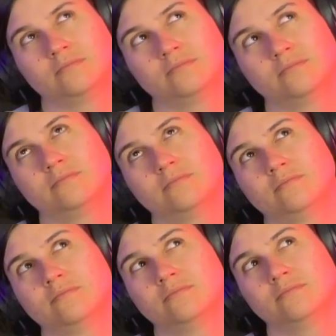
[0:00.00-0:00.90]

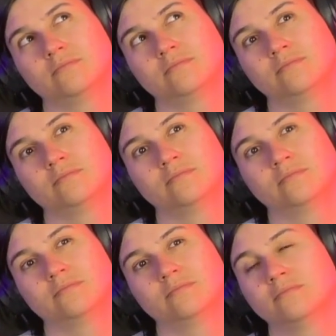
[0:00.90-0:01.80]

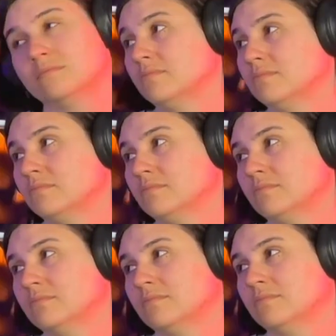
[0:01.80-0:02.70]

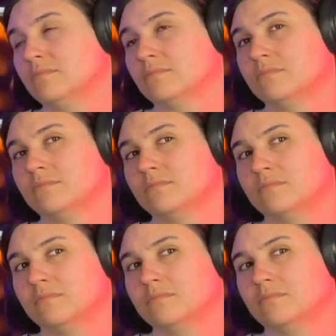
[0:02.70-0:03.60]

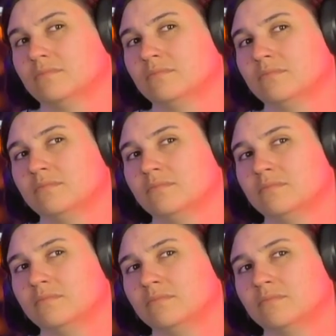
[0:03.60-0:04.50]

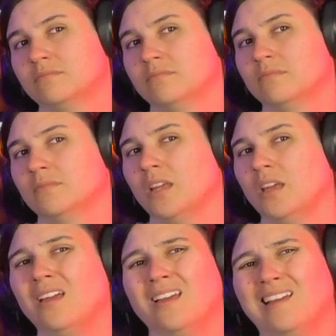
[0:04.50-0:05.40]

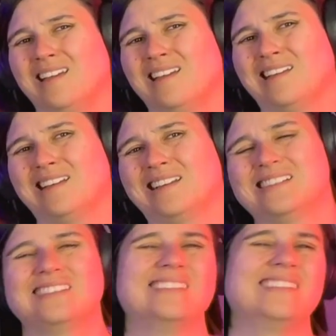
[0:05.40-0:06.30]

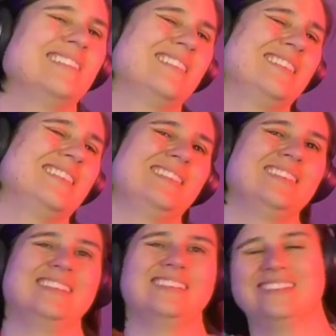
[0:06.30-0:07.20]
The person shown says nothing.